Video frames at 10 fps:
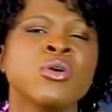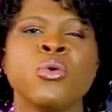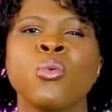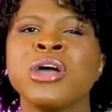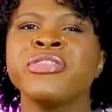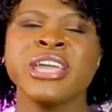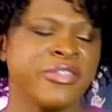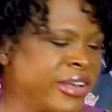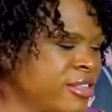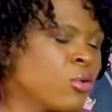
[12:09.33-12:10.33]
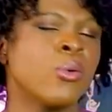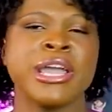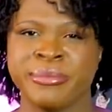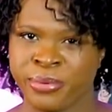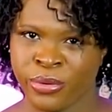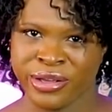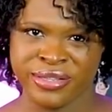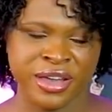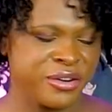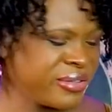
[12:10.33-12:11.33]
one thing I think is quite
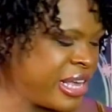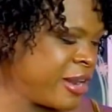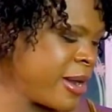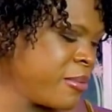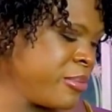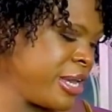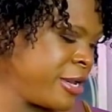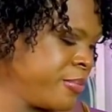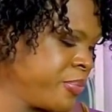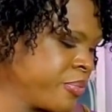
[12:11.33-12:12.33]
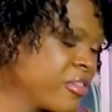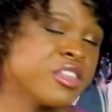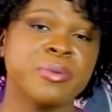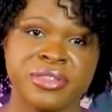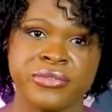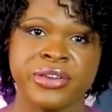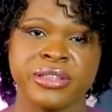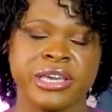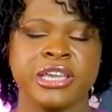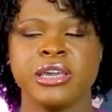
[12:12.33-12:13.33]
important to understand about me
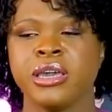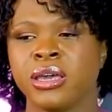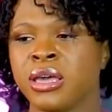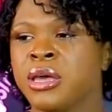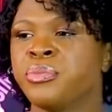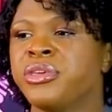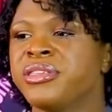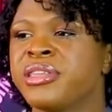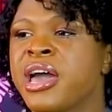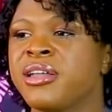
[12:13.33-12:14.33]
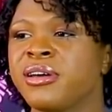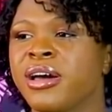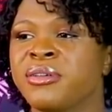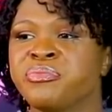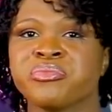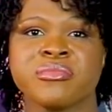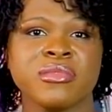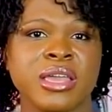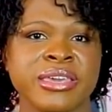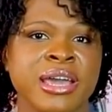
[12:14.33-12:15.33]
specifically is that,
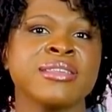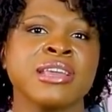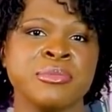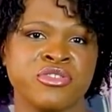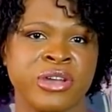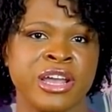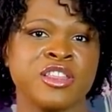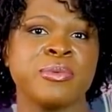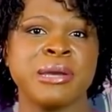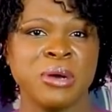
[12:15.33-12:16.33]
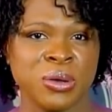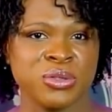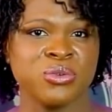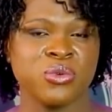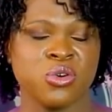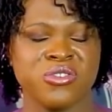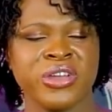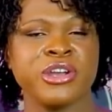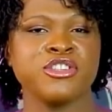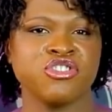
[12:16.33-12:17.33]
yes, I'm trans, but I'm also
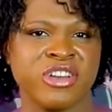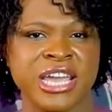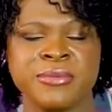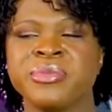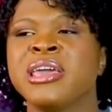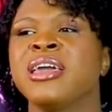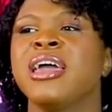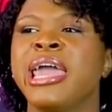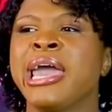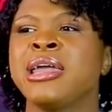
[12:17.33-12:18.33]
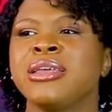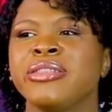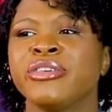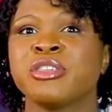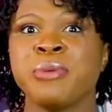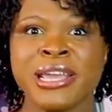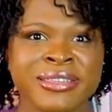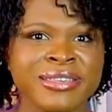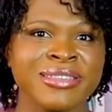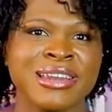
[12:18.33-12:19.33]
very straight. And the
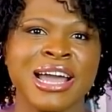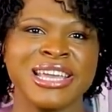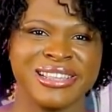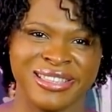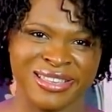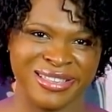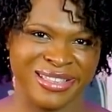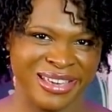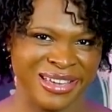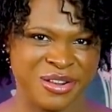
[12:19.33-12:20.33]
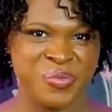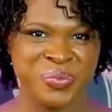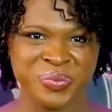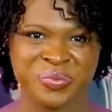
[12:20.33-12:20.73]
spaces that I exist in,